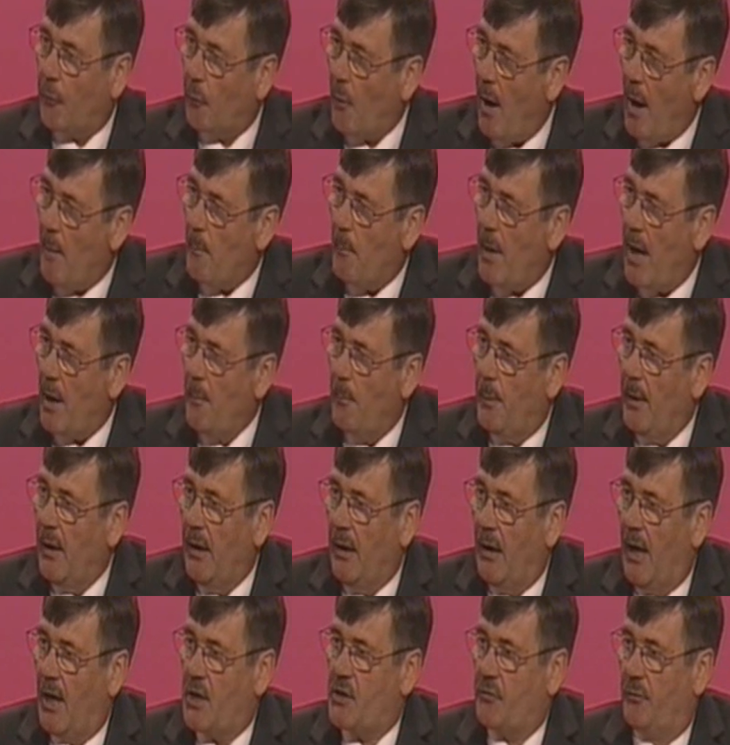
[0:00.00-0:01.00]
The threat may
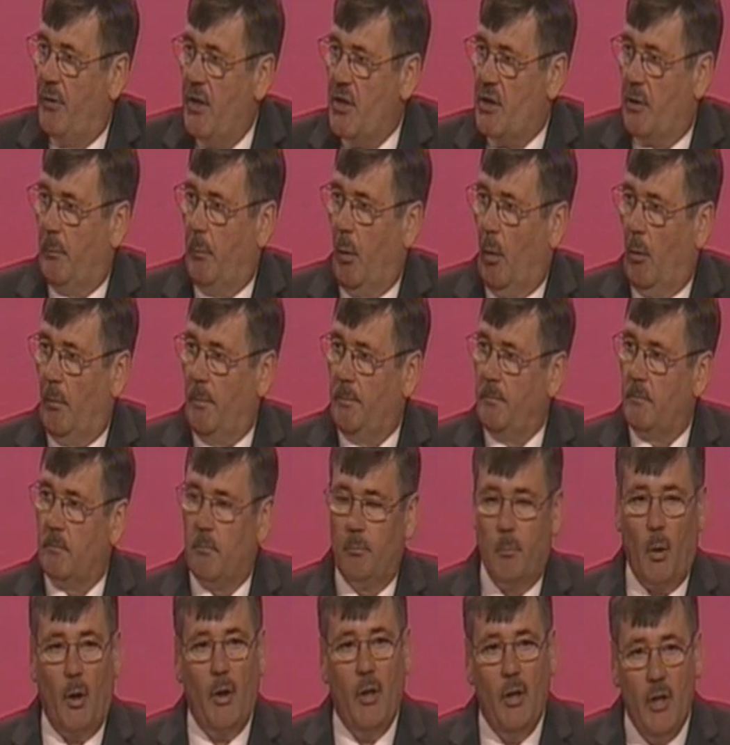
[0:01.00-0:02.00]
be less visible,
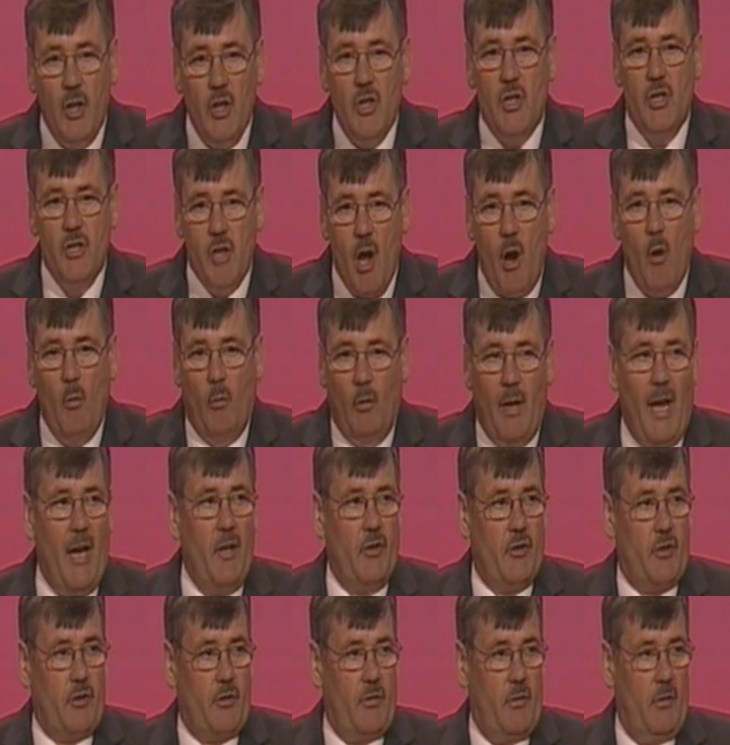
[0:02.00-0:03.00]
but it is no
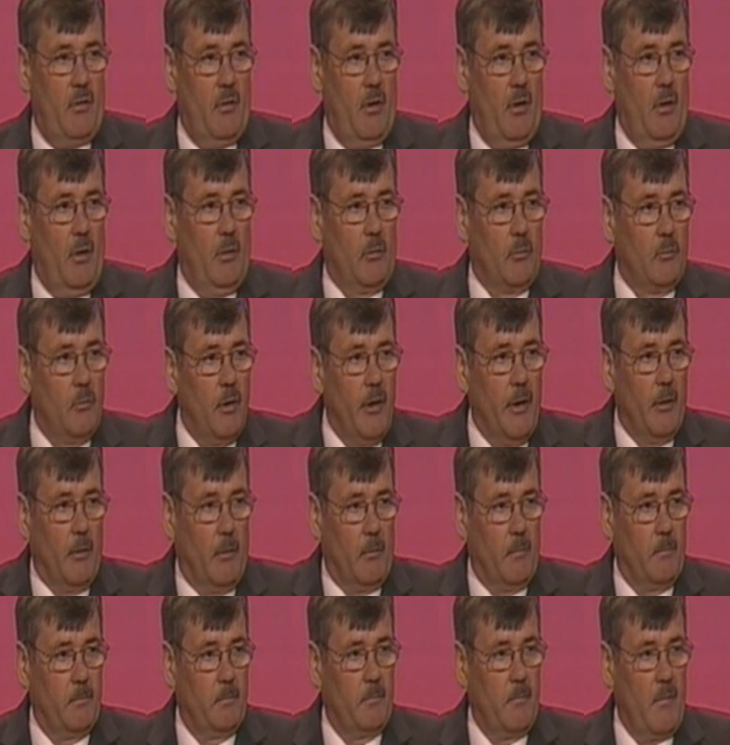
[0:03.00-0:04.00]
less
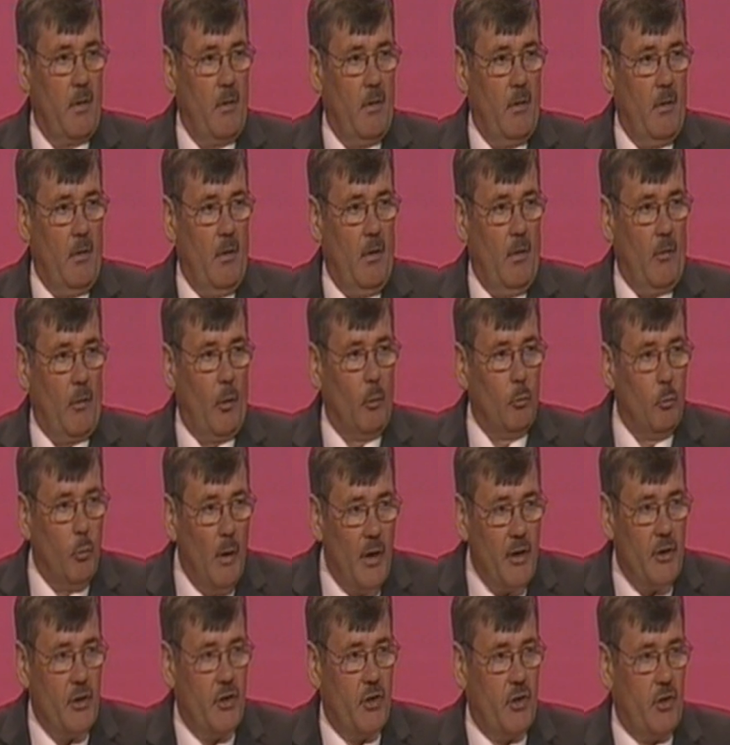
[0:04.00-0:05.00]
real.
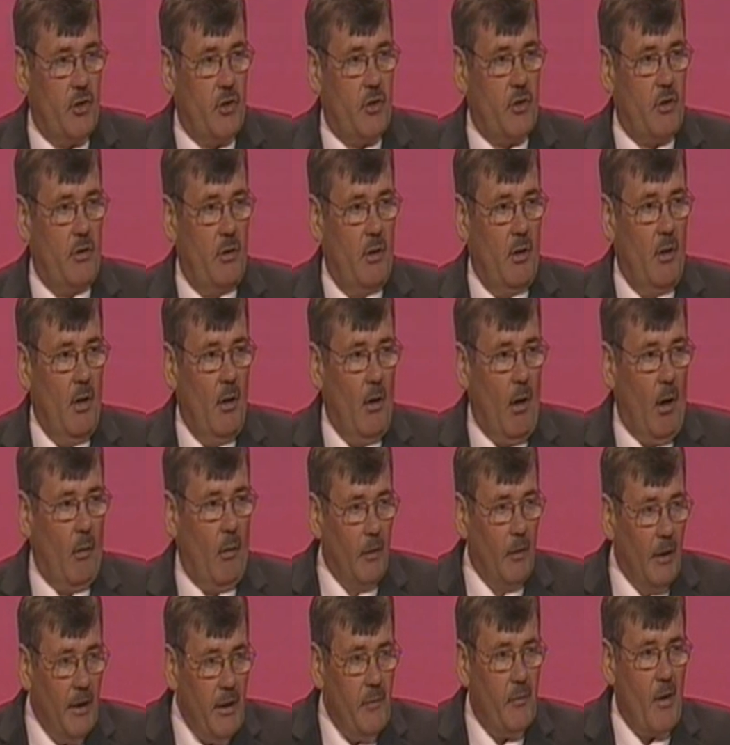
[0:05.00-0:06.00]
The risks
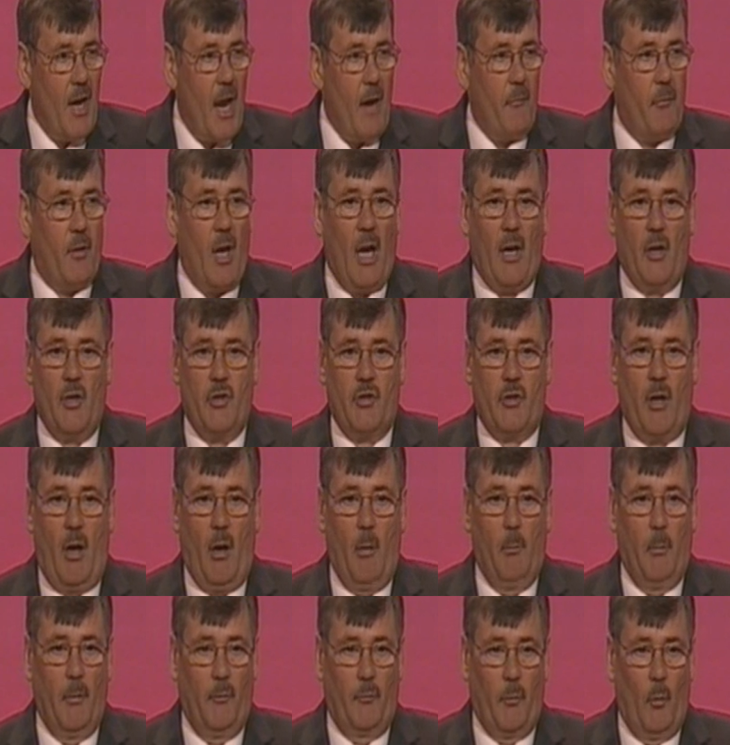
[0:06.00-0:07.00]
of leaving
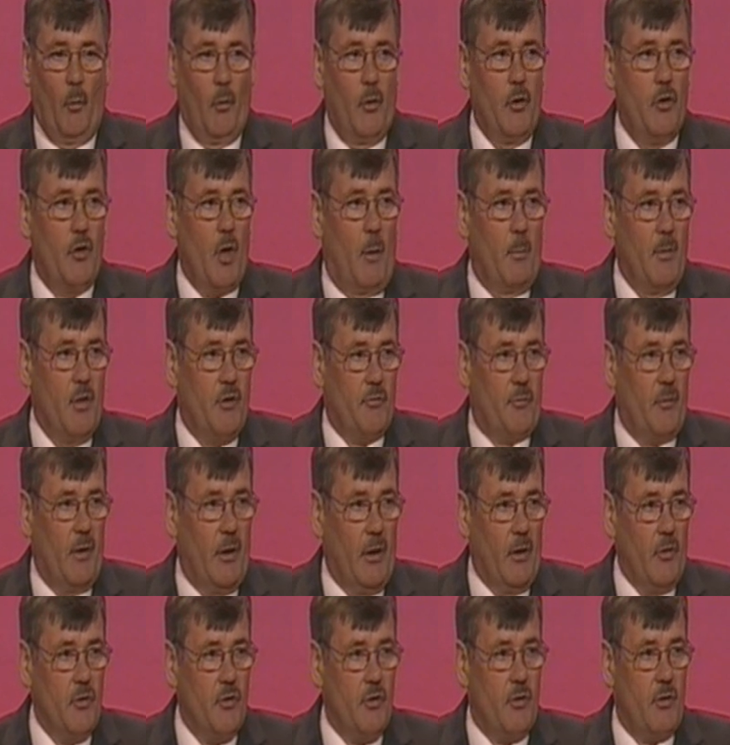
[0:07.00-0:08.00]
Afghanistan before the job
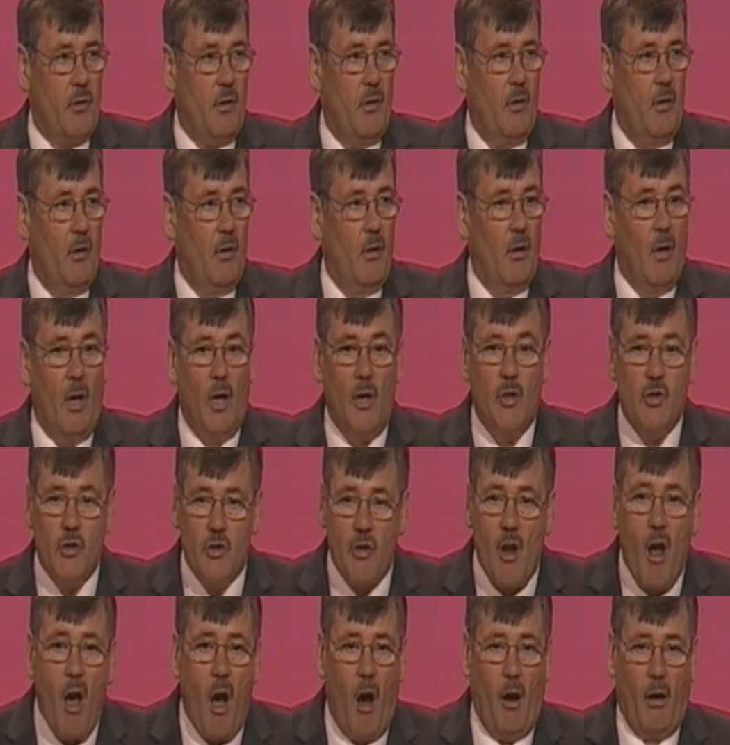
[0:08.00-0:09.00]
is finished
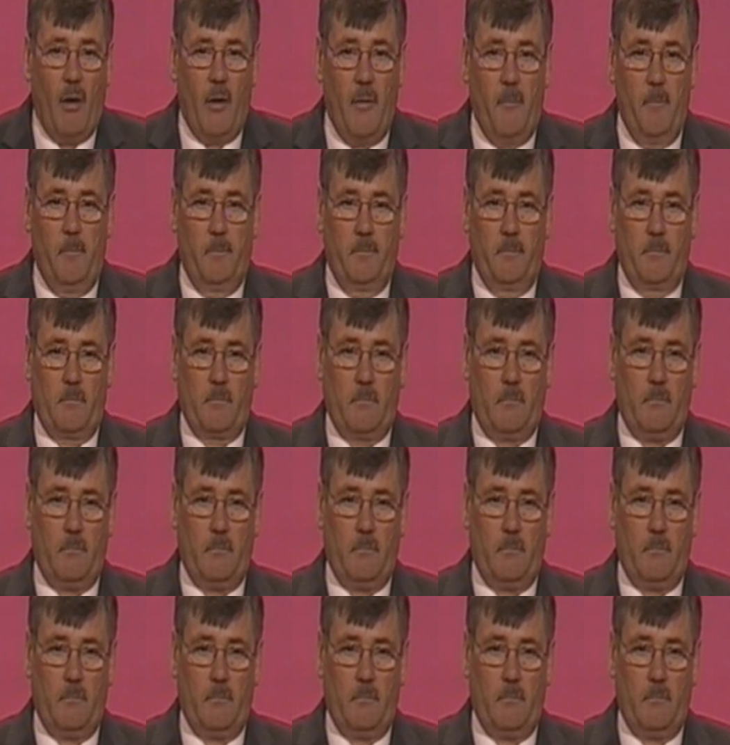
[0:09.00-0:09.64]
are stark.